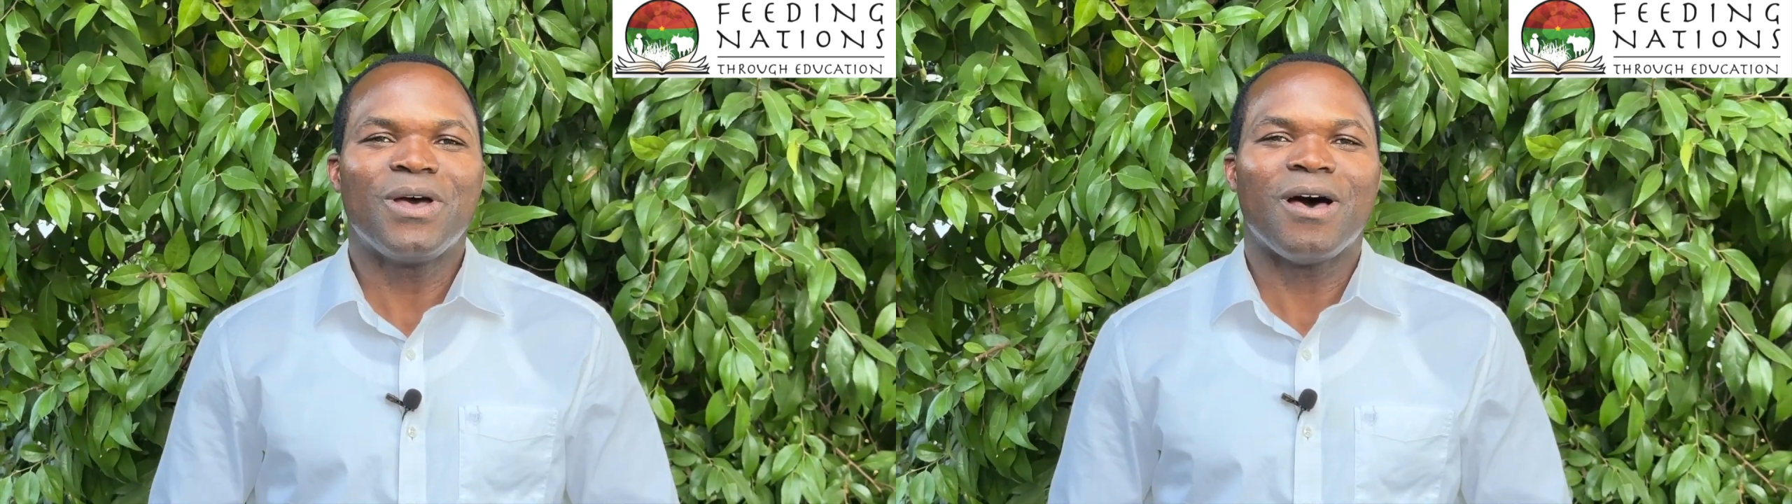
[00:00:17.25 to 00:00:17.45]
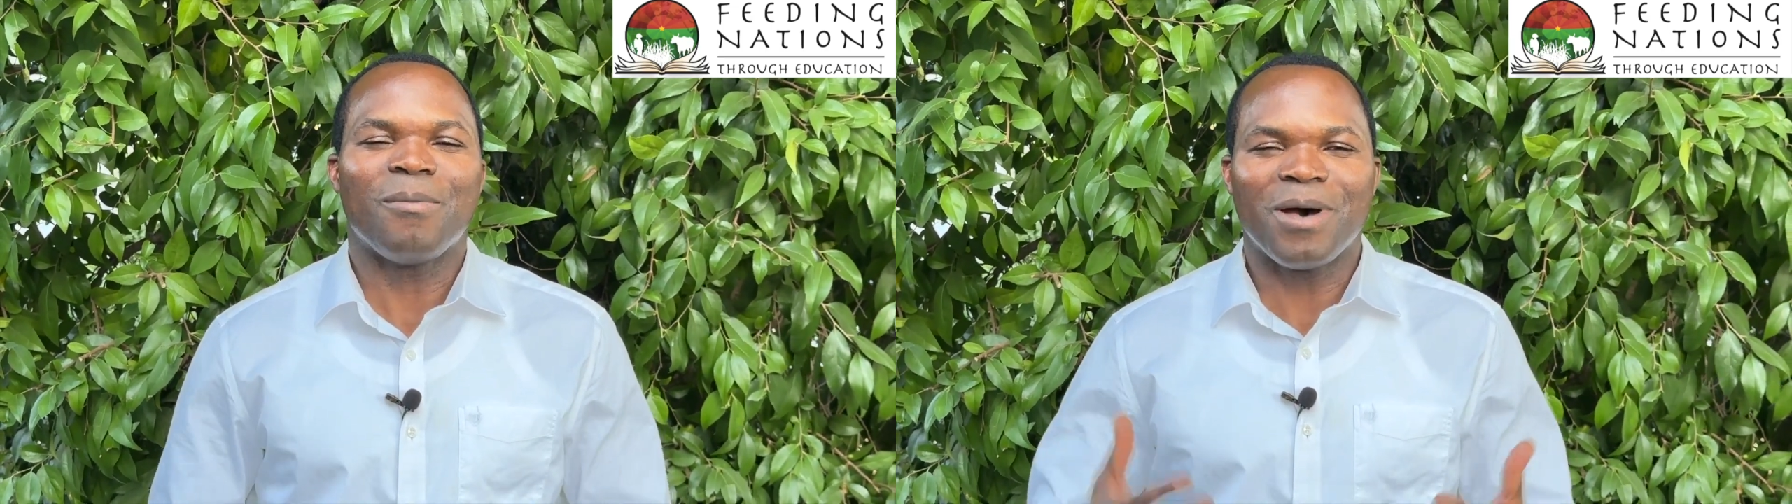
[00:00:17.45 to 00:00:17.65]

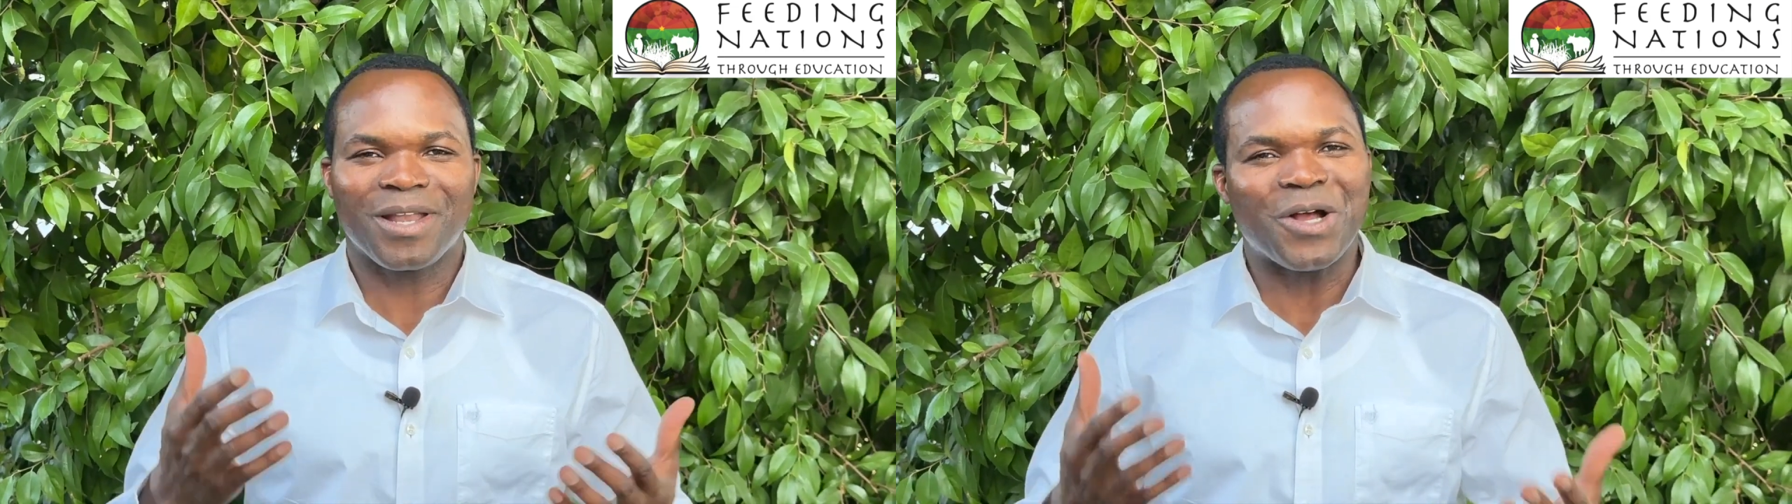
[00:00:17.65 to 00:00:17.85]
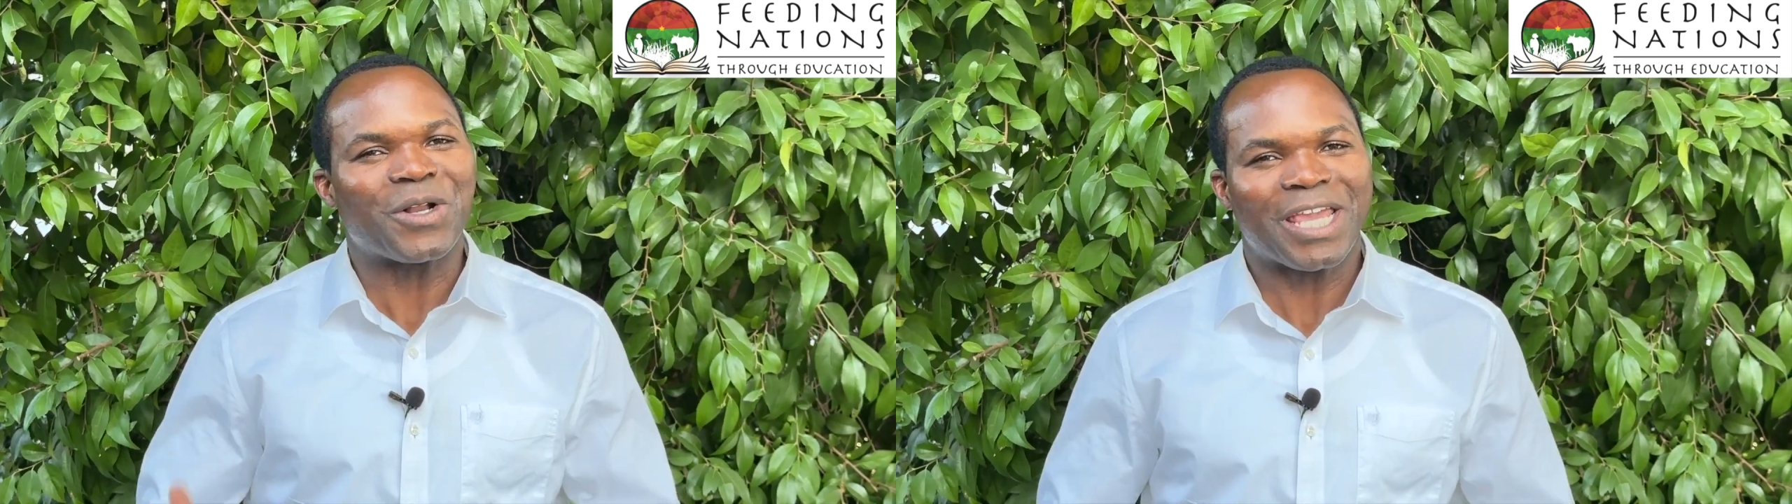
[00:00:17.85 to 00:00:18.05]
about
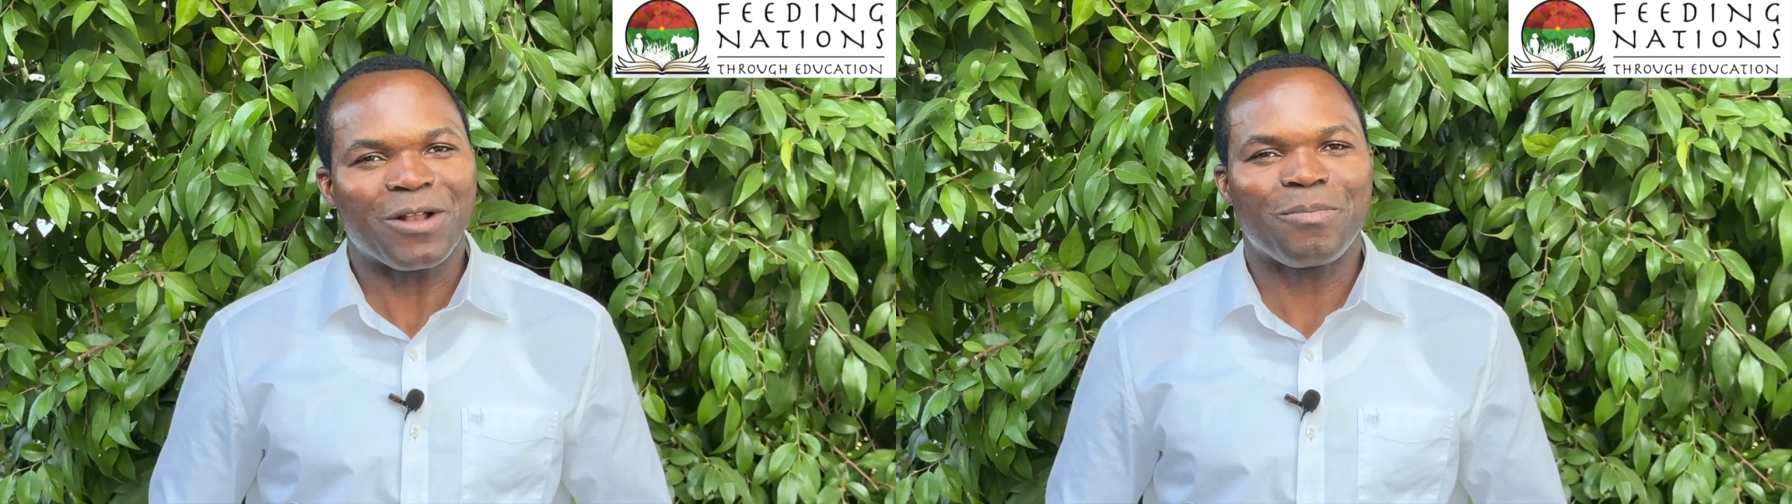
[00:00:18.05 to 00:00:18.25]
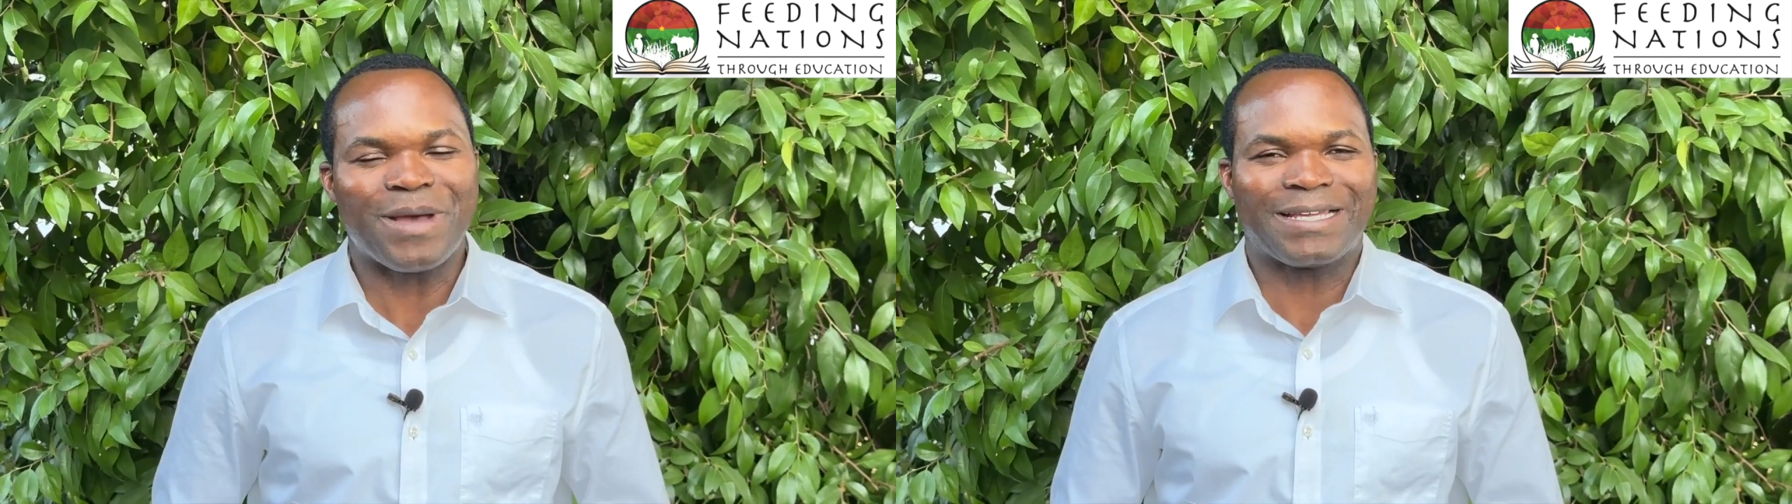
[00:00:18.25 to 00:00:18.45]
our
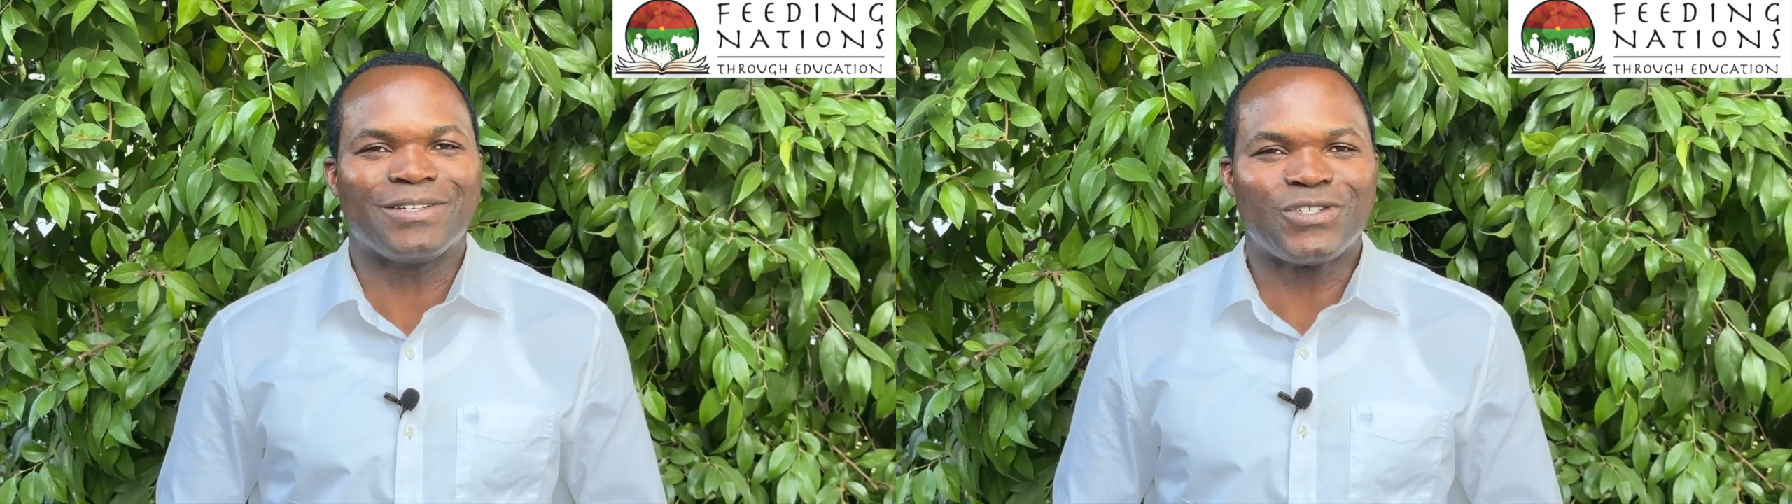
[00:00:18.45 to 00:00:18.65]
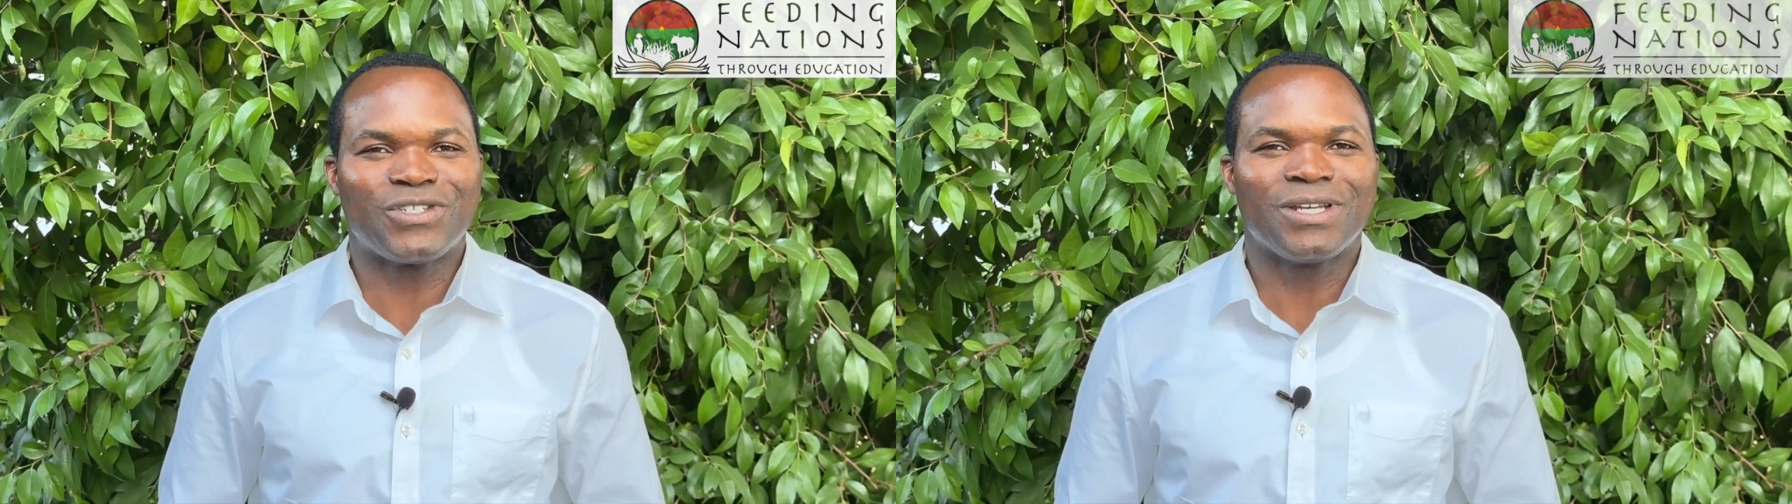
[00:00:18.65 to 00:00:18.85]
care
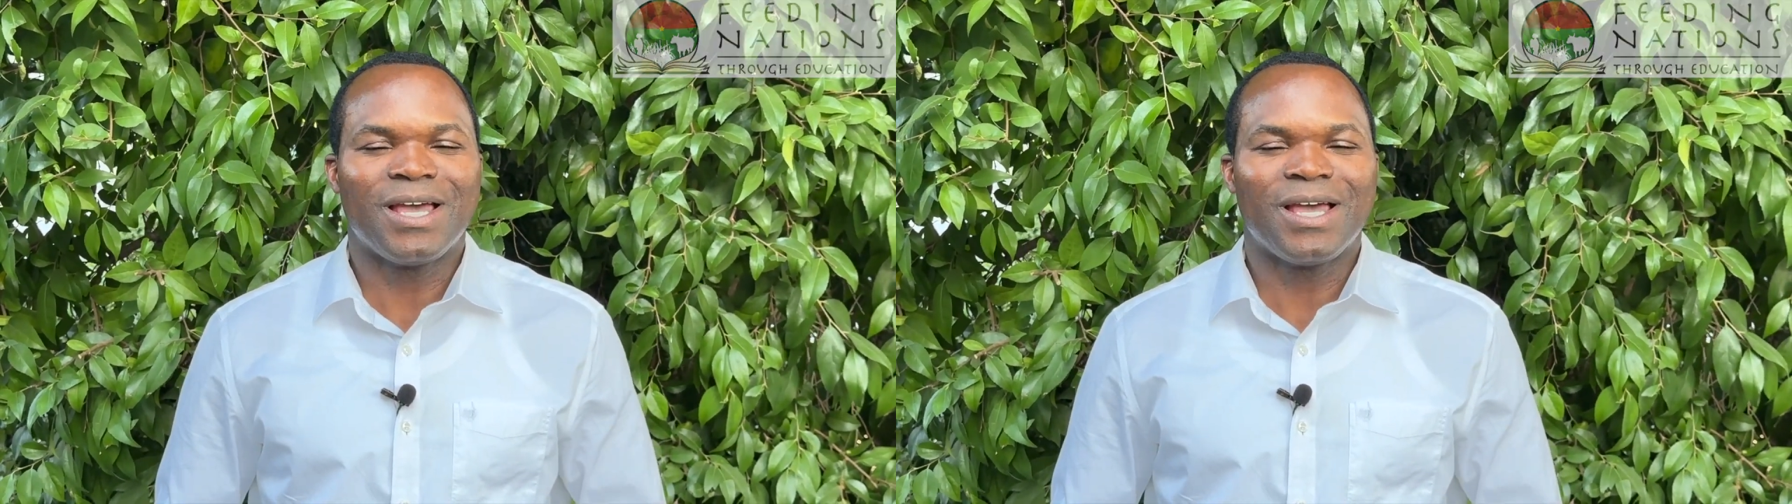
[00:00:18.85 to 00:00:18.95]
package.